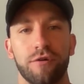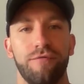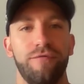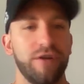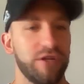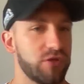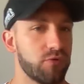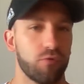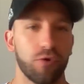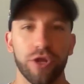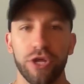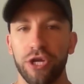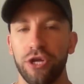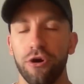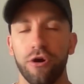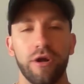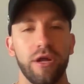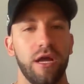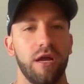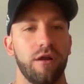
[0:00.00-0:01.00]
fits really
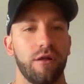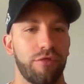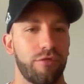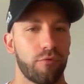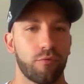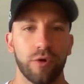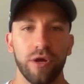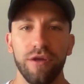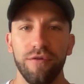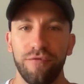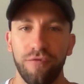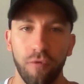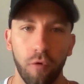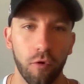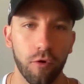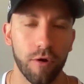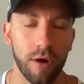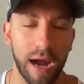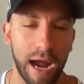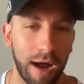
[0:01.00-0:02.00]
good in a three
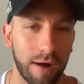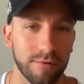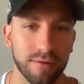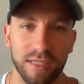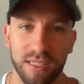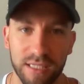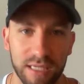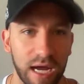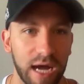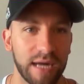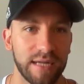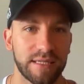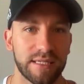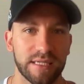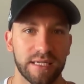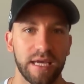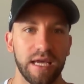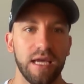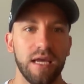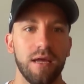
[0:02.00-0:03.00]
four outside
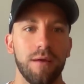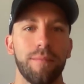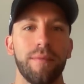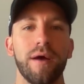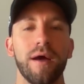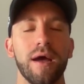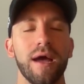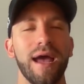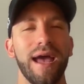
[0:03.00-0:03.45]
scheme.